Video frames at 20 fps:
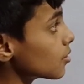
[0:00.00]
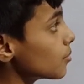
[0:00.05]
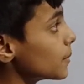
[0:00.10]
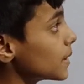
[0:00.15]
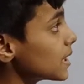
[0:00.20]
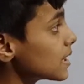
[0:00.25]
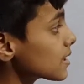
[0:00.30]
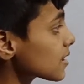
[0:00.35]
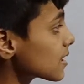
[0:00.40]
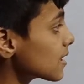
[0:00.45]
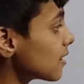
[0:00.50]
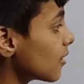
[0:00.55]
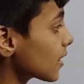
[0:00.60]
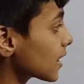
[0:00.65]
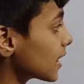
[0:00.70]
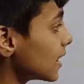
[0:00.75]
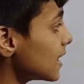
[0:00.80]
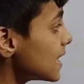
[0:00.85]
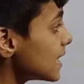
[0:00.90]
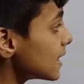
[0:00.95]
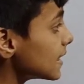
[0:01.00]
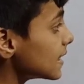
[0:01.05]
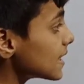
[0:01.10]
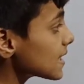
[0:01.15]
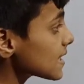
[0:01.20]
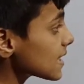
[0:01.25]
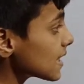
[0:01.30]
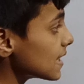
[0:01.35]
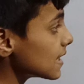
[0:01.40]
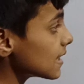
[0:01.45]
miles, okay,
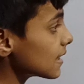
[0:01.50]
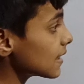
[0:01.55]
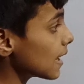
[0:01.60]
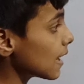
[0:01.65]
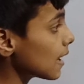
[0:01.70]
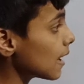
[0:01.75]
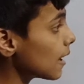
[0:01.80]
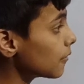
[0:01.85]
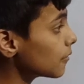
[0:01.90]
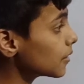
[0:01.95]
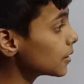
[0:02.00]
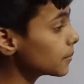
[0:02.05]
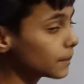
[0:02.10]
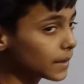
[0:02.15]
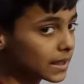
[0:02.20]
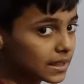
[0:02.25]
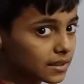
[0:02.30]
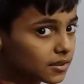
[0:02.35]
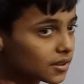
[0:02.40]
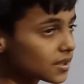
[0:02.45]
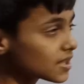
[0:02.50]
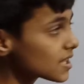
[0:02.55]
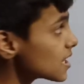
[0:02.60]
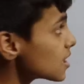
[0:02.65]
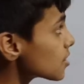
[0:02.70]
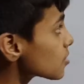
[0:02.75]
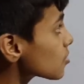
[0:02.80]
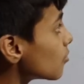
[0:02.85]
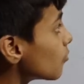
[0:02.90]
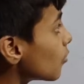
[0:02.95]
this in our meters,
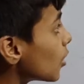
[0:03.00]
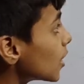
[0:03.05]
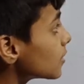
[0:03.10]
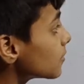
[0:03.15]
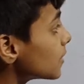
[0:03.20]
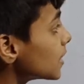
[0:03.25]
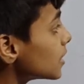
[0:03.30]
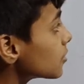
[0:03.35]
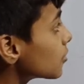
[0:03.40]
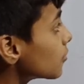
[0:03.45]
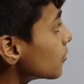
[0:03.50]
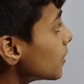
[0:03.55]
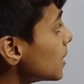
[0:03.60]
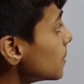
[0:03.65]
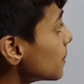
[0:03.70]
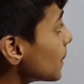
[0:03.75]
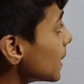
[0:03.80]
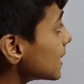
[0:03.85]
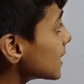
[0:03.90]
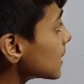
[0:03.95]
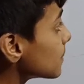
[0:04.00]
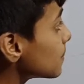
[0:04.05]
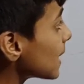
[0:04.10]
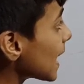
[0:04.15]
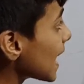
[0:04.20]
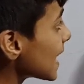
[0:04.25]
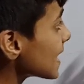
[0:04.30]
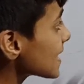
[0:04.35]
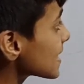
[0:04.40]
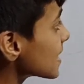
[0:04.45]
so what we'll do, we'll
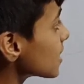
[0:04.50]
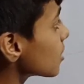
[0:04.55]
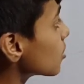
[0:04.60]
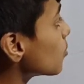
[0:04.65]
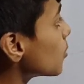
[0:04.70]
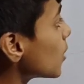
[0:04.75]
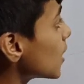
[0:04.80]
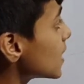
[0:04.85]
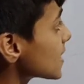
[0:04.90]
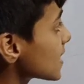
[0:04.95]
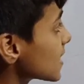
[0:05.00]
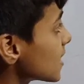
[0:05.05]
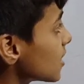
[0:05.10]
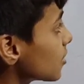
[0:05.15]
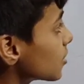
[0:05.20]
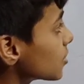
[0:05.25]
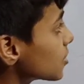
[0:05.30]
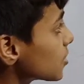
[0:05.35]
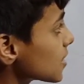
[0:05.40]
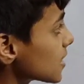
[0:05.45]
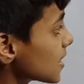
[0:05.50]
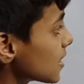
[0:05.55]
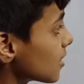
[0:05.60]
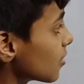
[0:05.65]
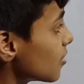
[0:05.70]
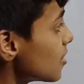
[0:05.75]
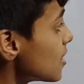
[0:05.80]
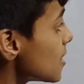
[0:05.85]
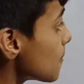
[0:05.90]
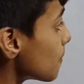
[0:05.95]
multiply
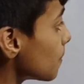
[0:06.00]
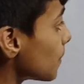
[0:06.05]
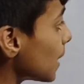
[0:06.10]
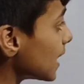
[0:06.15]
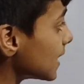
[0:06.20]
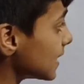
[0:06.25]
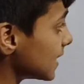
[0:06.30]
0.020 by